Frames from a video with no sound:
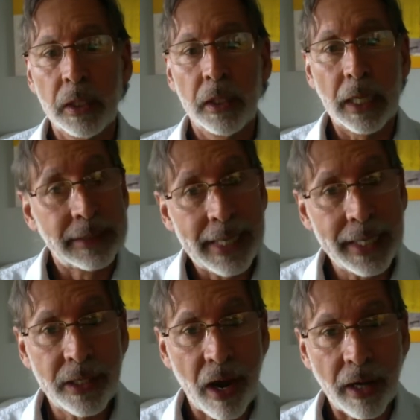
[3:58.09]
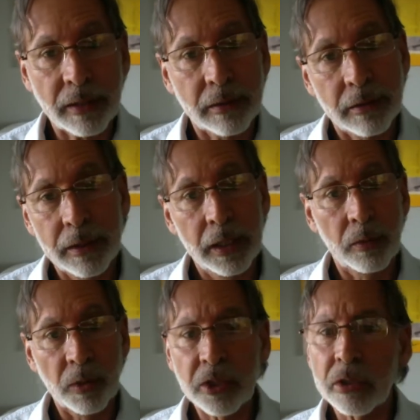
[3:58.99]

a TED Talks. We're just